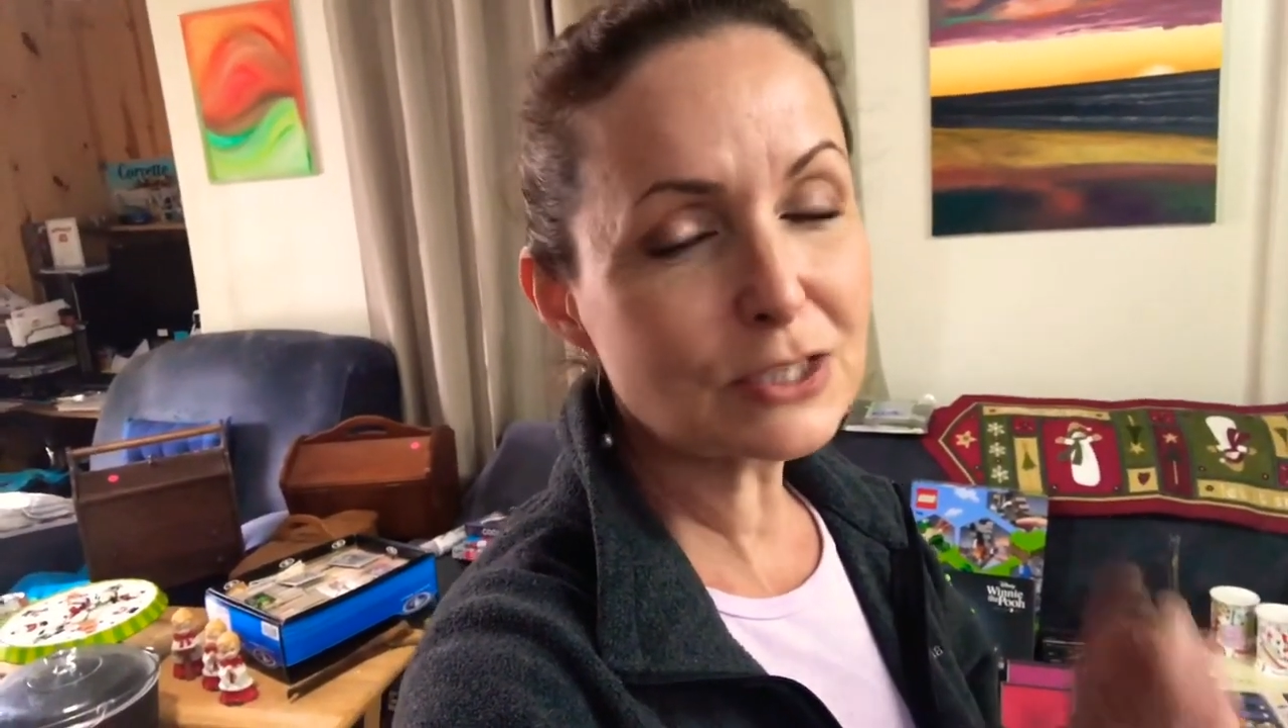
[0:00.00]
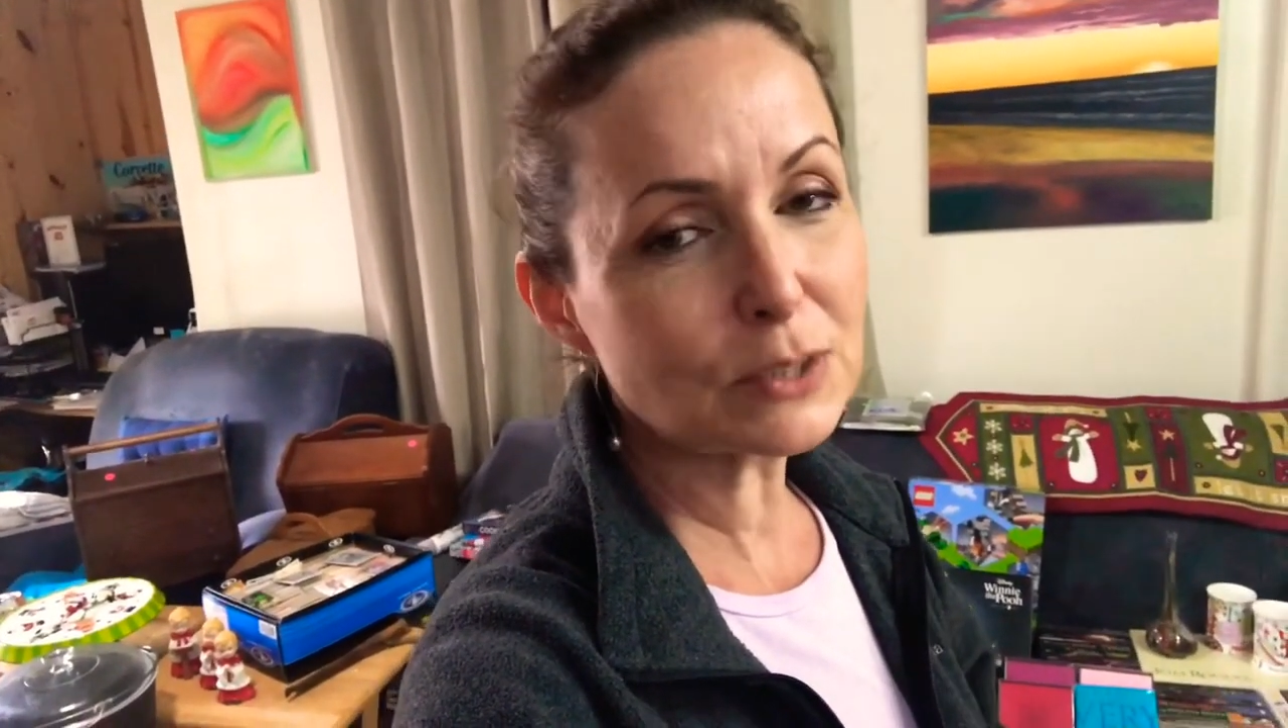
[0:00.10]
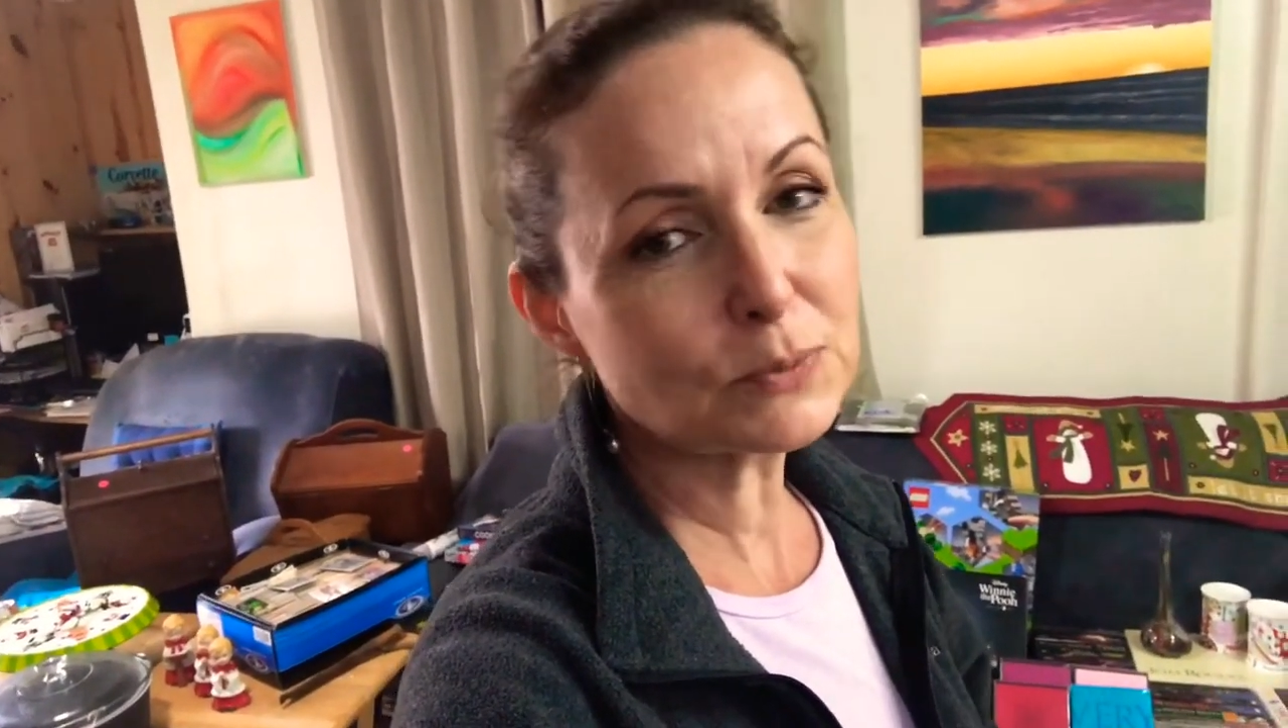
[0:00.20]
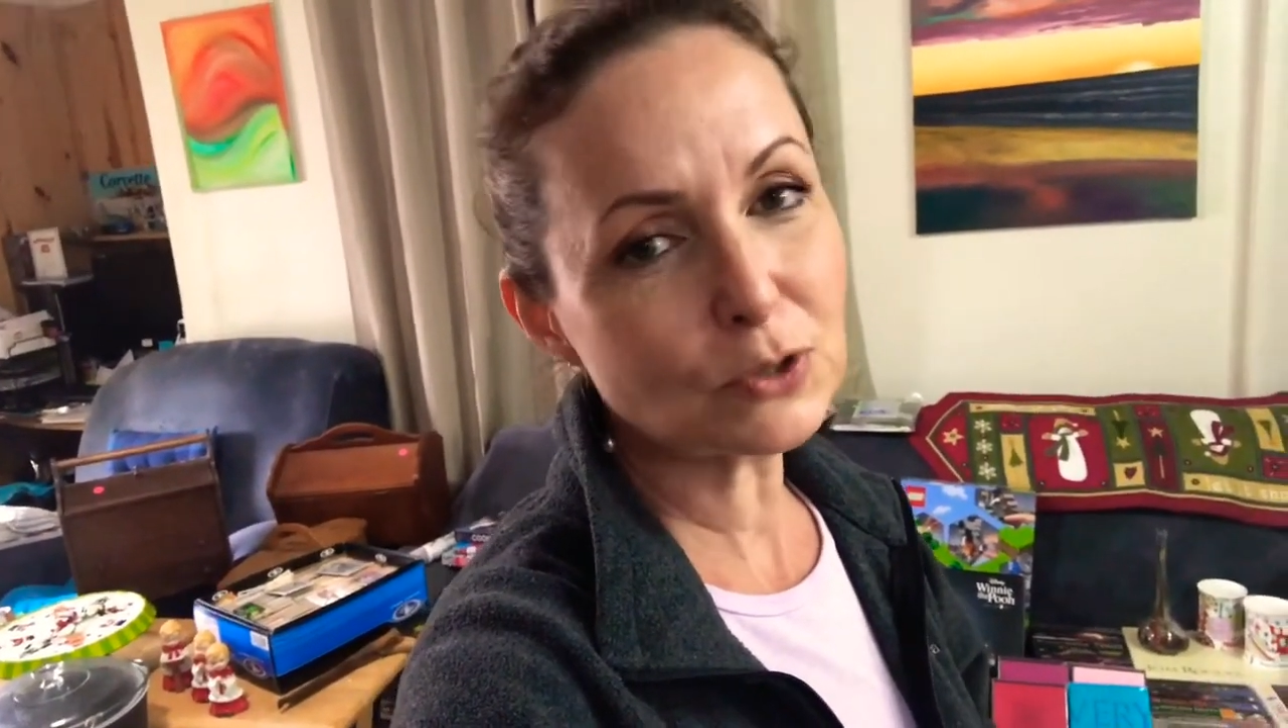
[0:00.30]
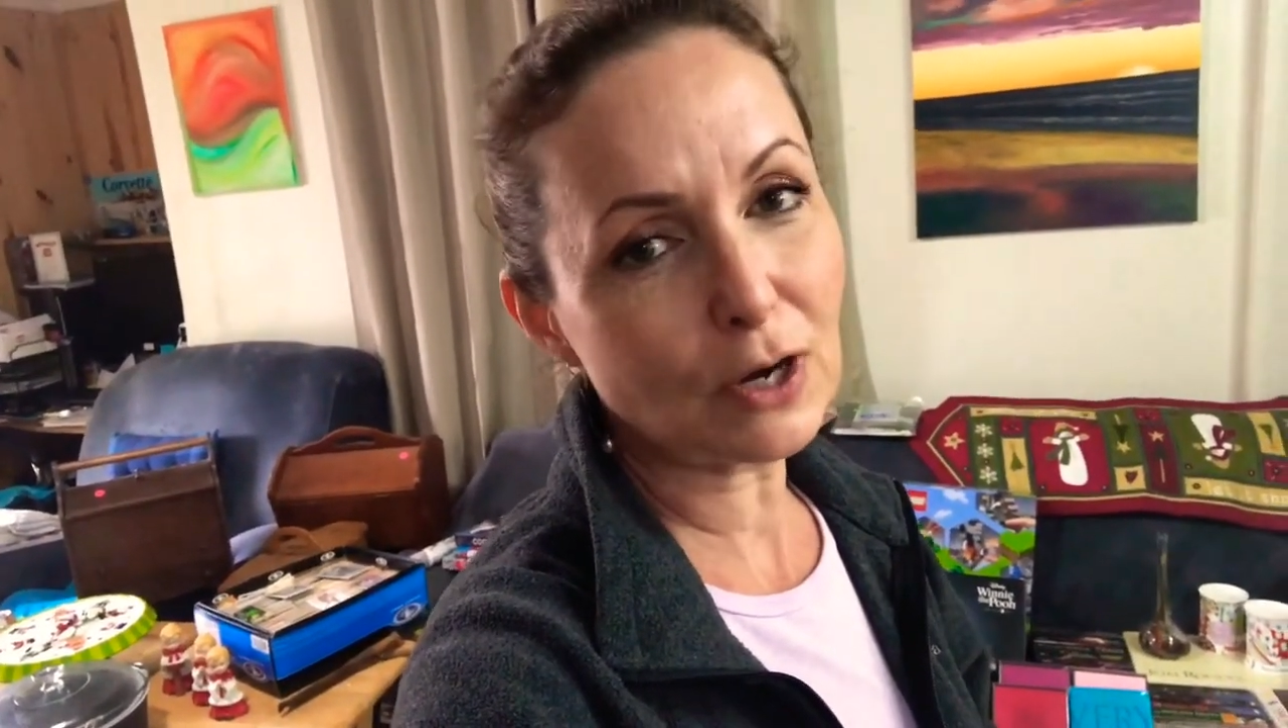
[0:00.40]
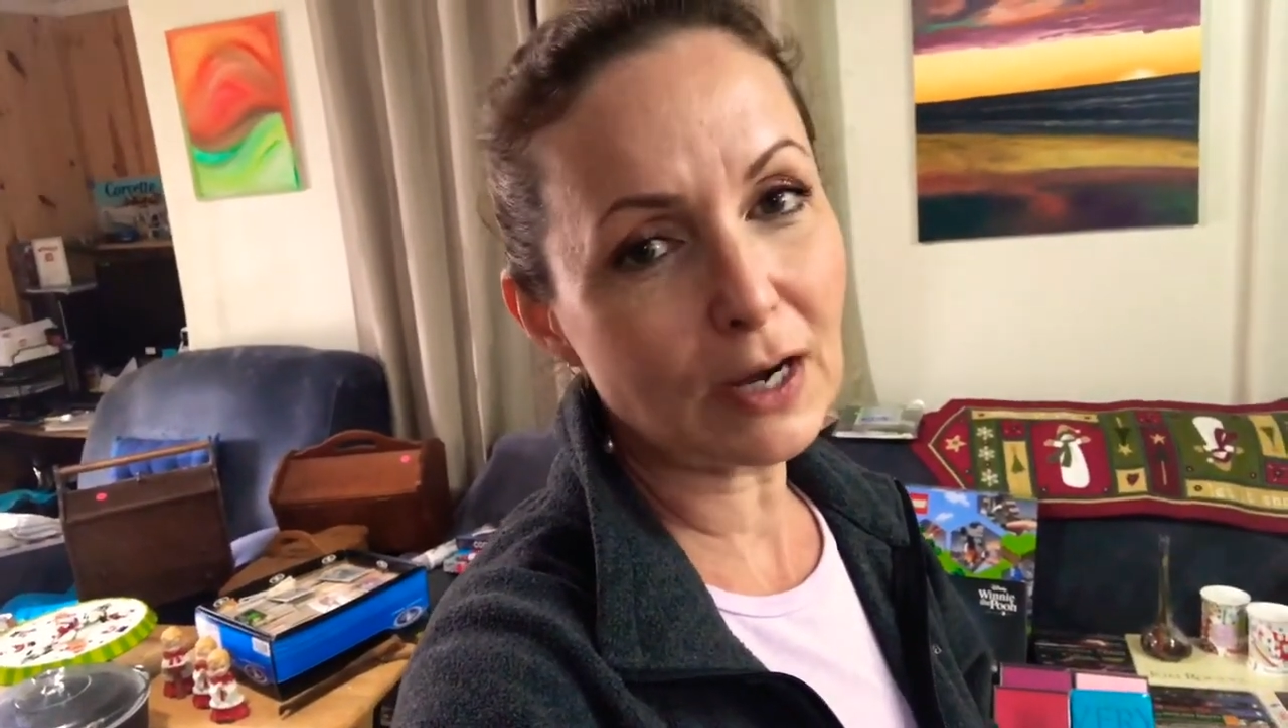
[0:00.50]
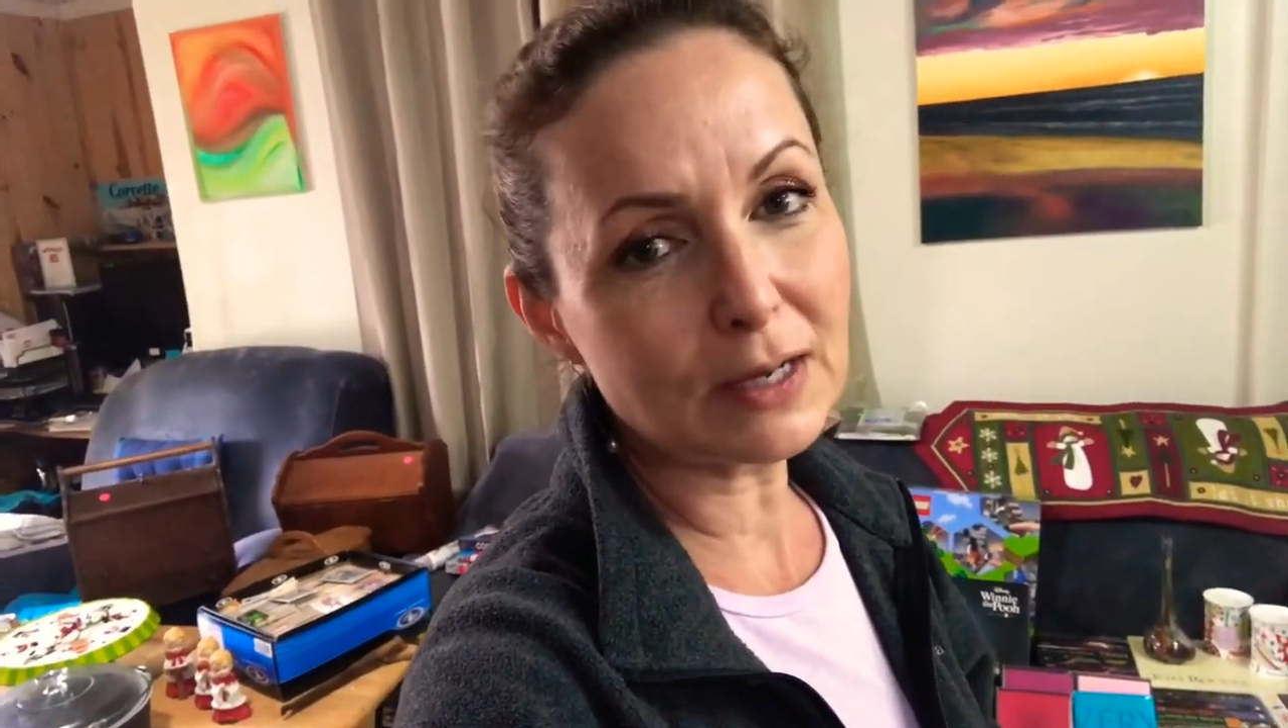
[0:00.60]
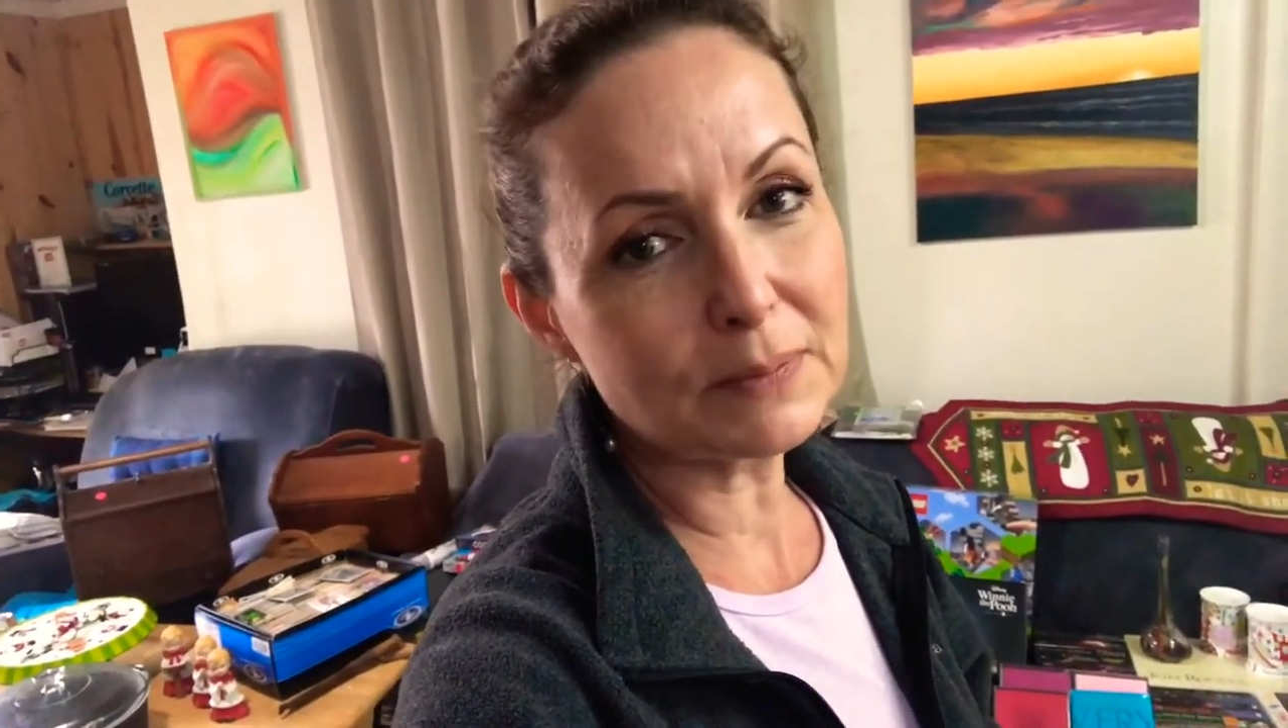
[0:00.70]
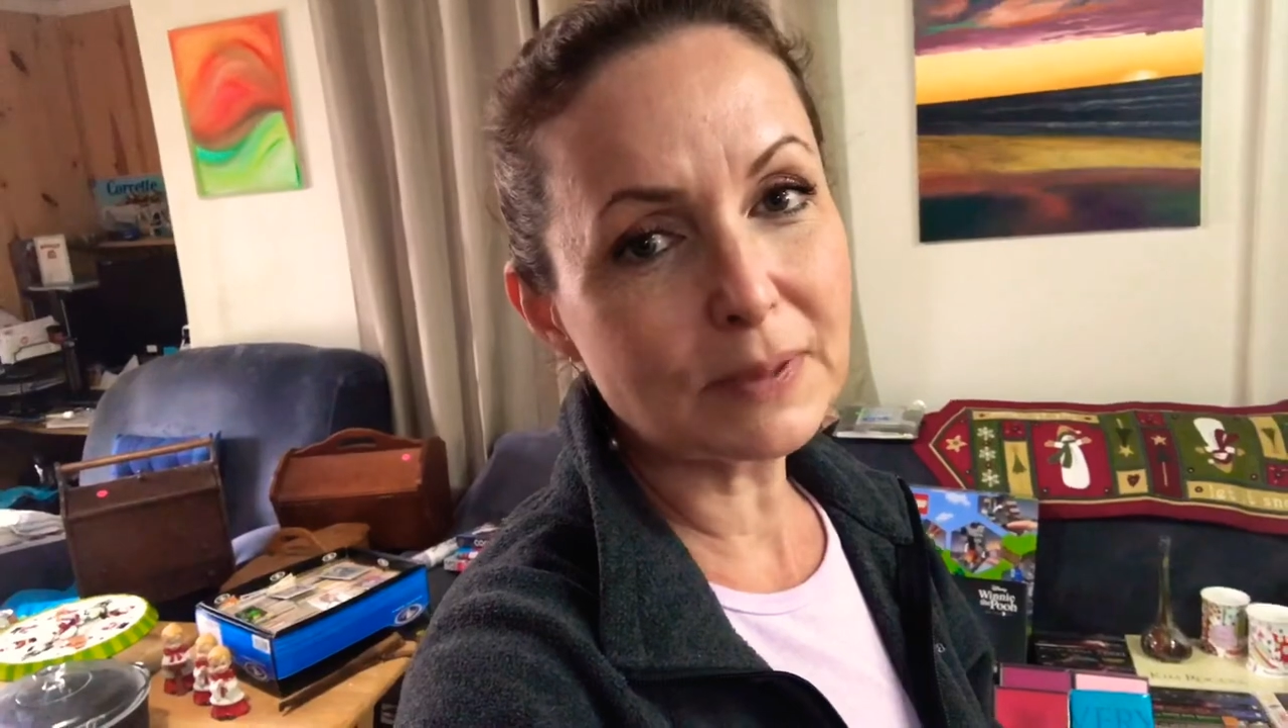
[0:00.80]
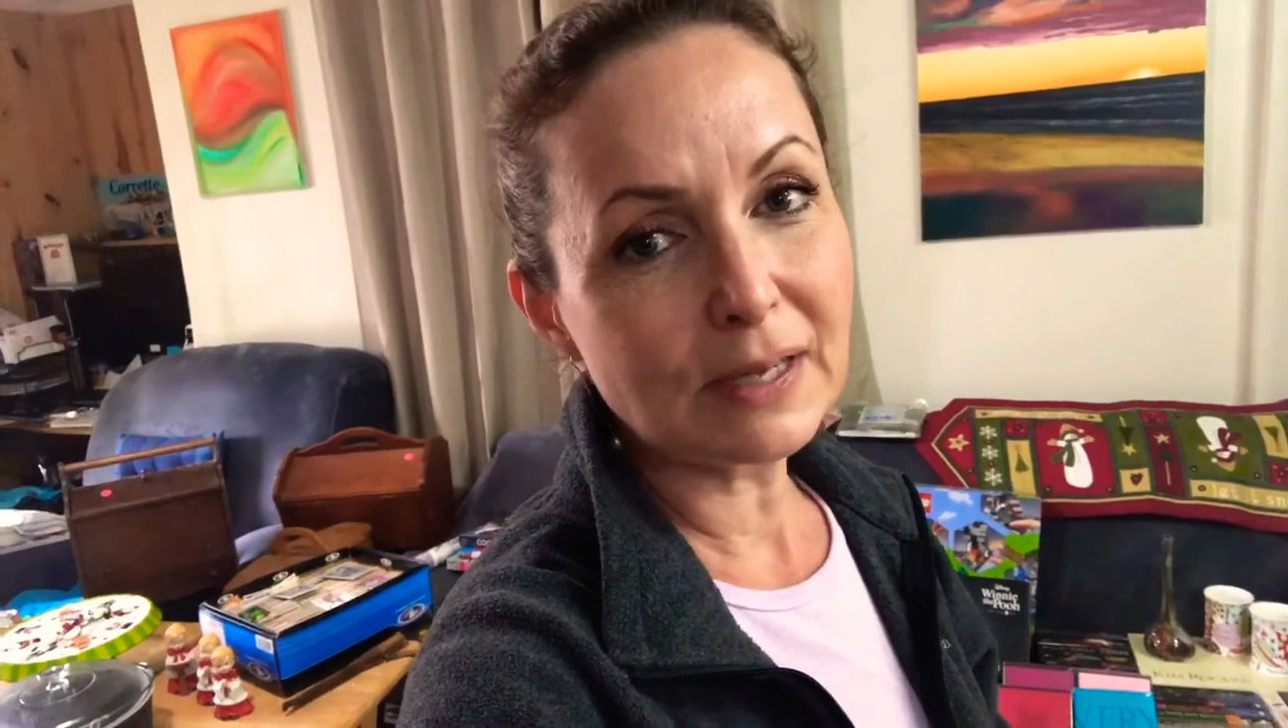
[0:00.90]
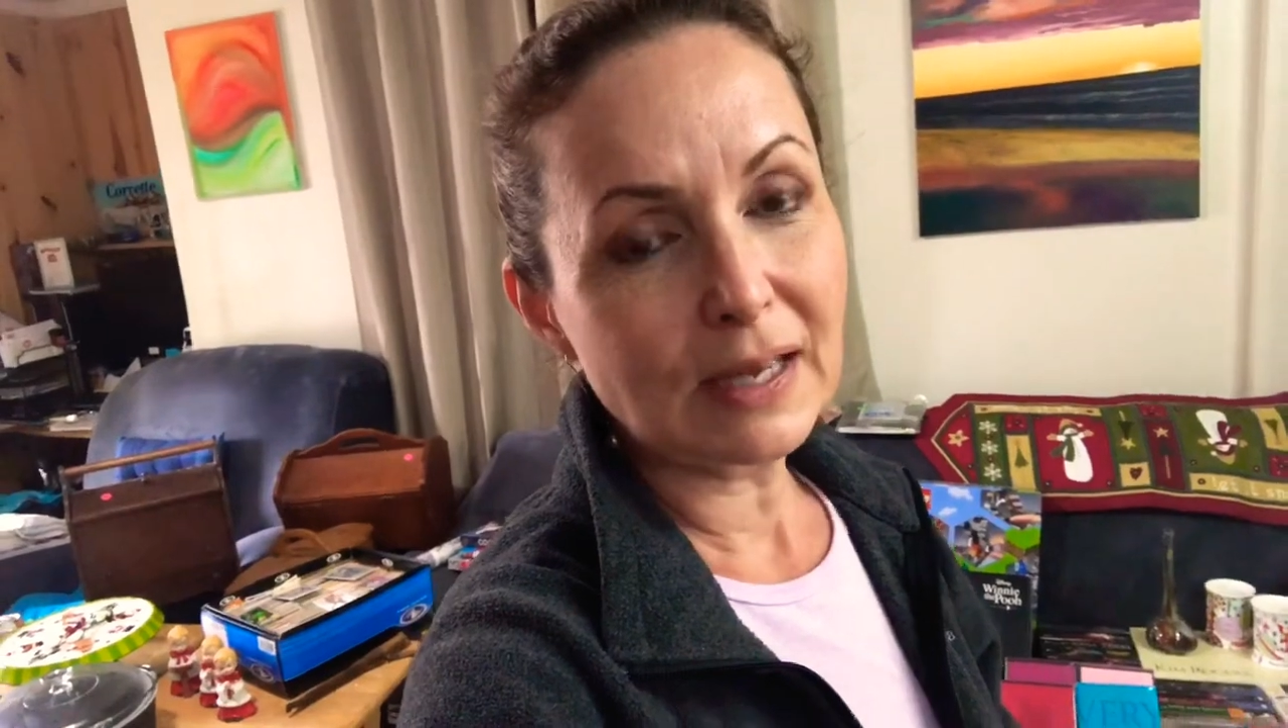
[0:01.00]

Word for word: subscribe,